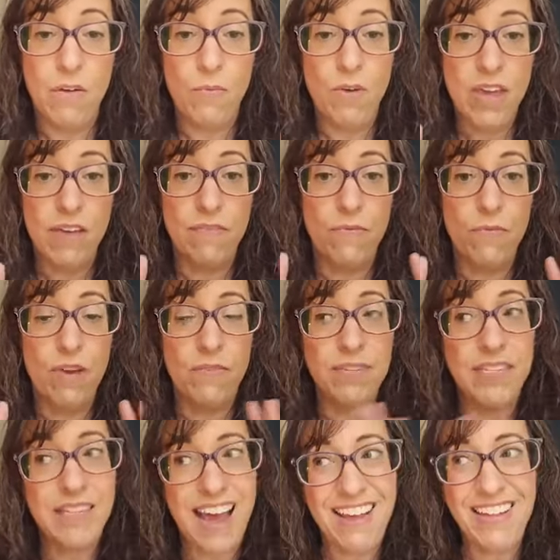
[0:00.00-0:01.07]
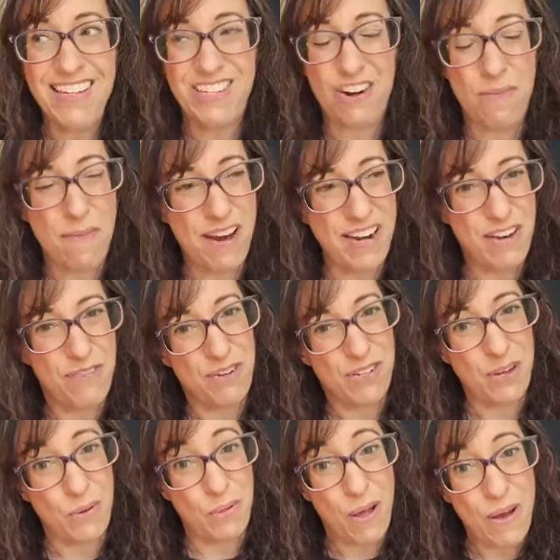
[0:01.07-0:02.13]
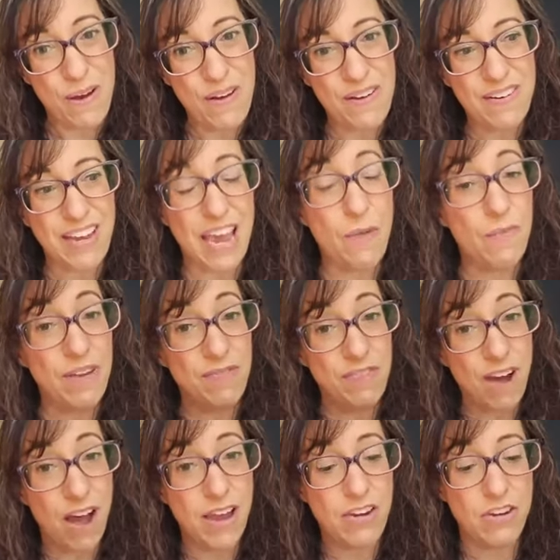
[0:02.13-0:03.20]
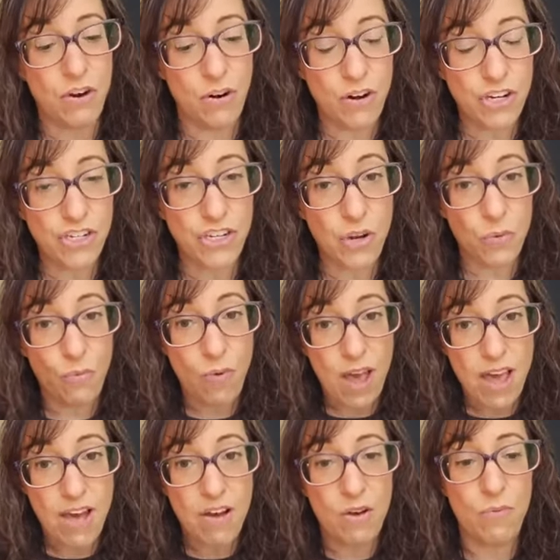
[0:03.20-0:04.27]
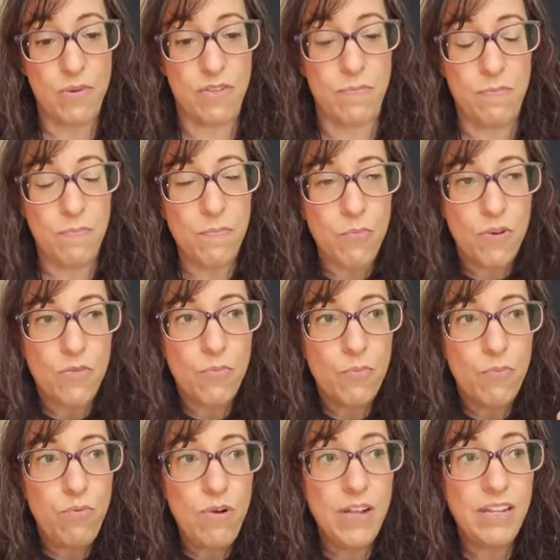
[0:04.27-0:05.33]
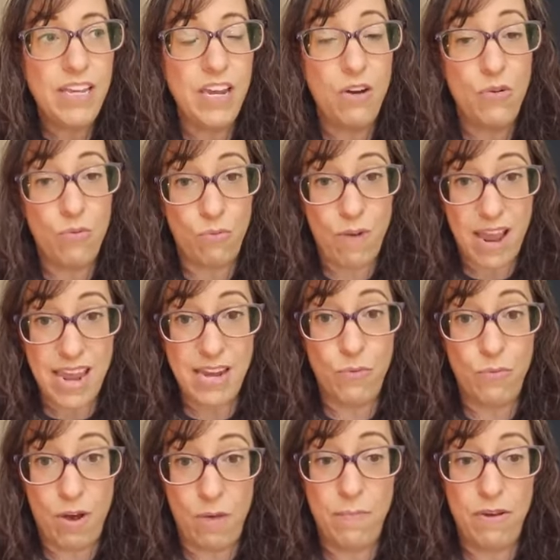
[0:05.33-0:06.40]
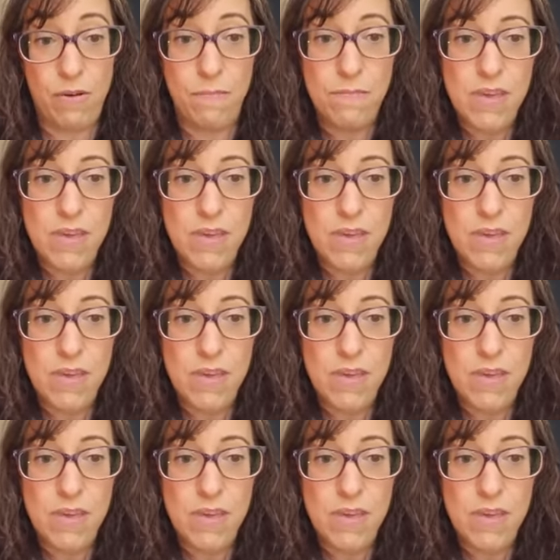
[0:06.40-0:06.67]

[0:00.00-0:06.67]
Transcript: we have we have silenced our body for so long and we've not nourished it well with with really great well-built